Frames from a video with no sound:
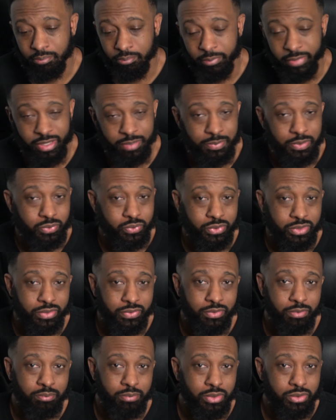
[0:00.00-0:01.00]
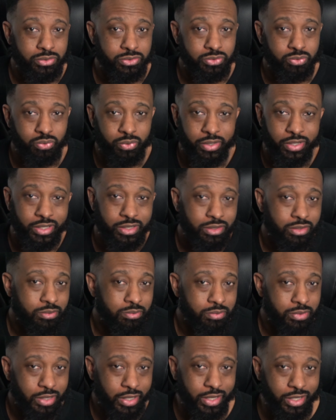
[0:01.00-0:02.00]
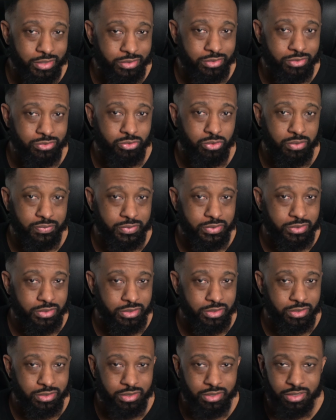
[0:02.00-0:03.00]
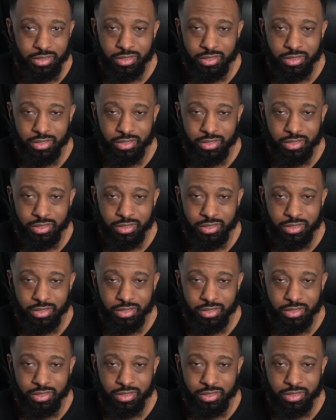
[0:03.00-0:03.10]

maybe one of the most random castings you ever see.